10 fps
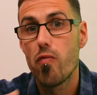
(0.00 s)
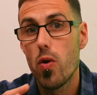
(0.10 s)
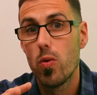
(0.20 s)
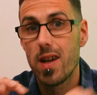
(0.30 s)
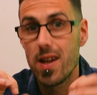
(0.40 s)

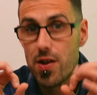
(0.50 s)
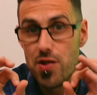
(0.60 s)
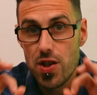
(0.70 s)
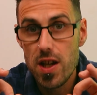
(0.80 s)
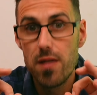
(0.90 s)
role in
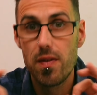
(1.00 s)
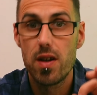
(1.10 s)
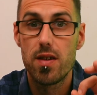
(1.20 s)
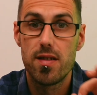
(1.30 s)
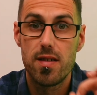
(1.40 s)
achieving
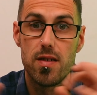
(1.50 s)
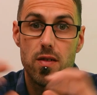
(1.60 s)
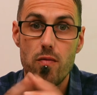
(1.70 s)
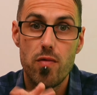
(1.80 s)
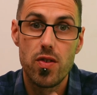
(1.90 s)

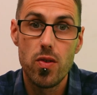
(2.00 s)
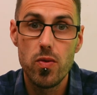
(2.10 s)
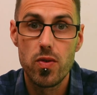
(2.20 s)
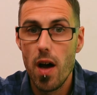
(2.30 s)
consistent results.